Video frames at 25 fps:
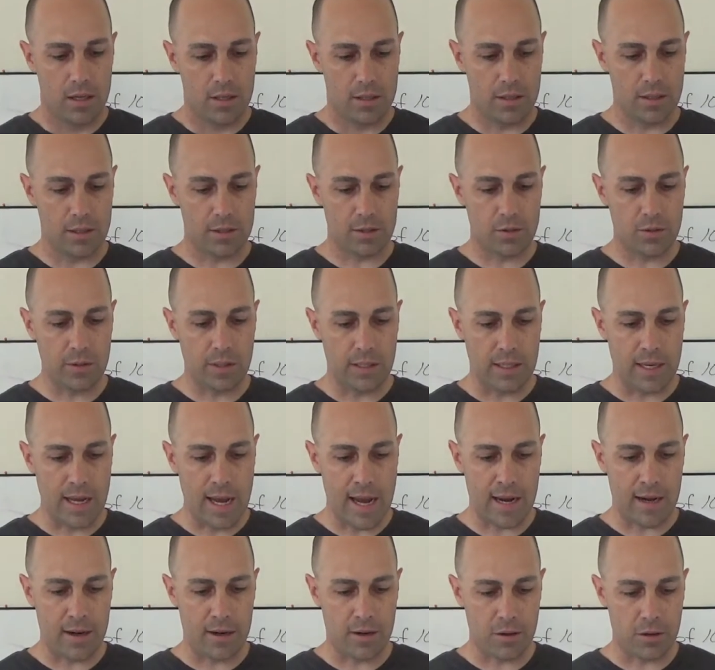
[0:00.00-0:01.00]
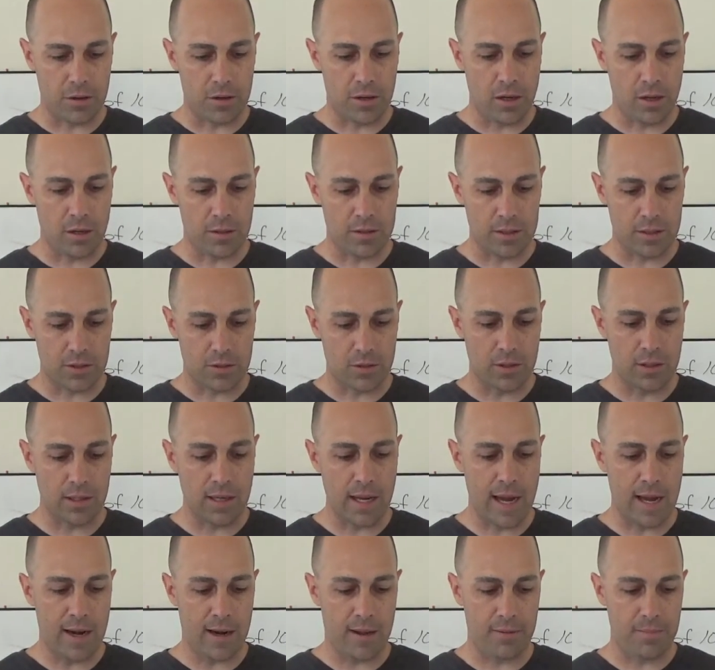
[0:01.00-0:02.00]
discrete data, or call it discrete
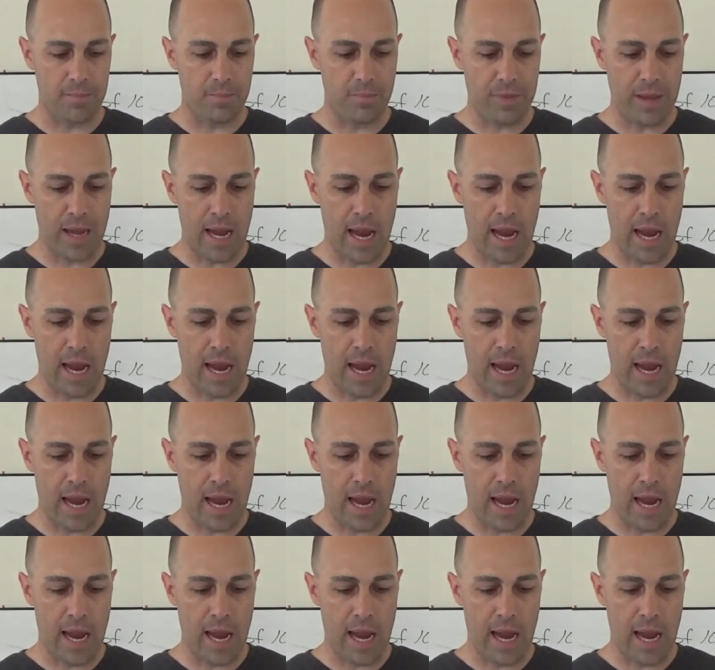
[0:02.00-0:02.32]
data.